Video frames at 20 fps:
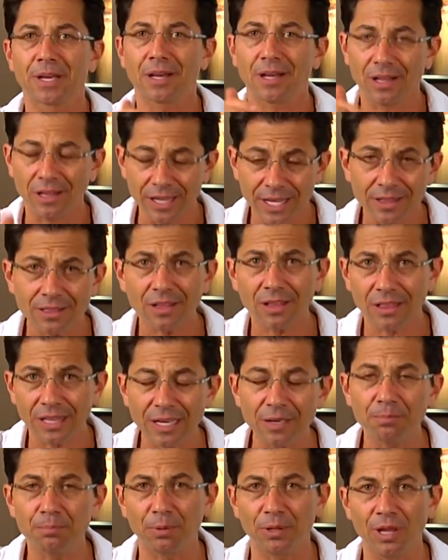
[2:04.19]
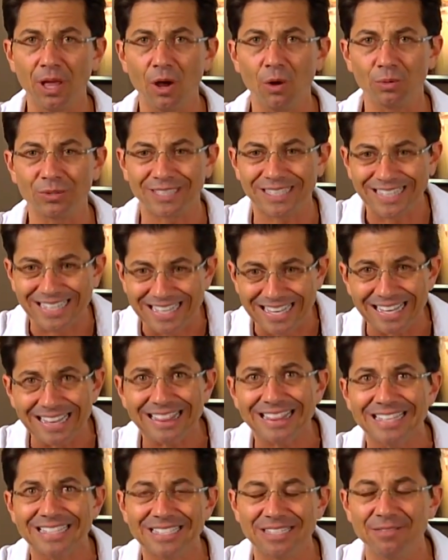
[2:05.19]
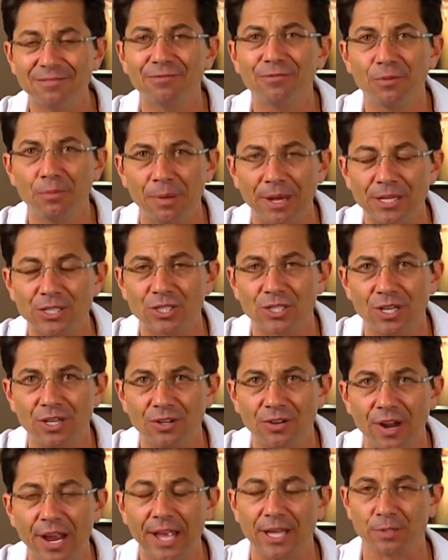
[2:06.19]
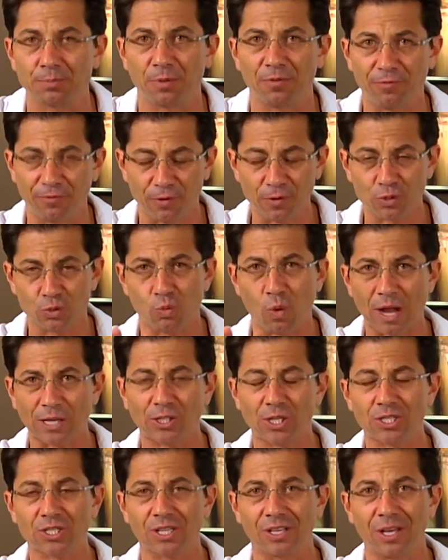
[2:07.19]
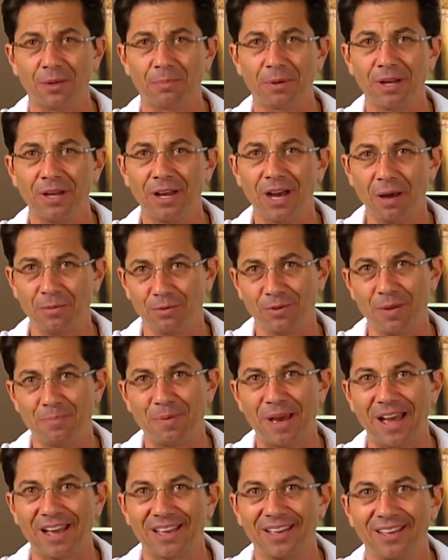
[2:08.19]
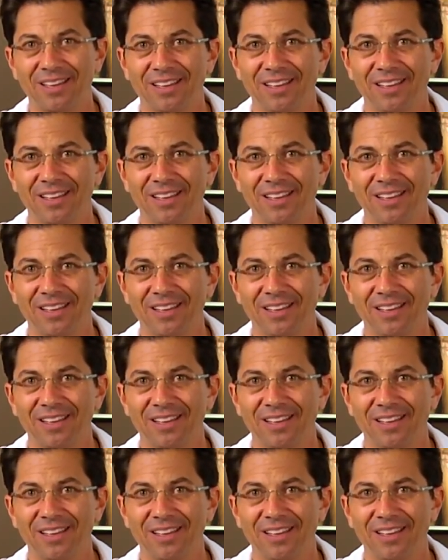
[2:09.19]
click the link below to get this information in your hands. But first, watch this clip. I'll be right back.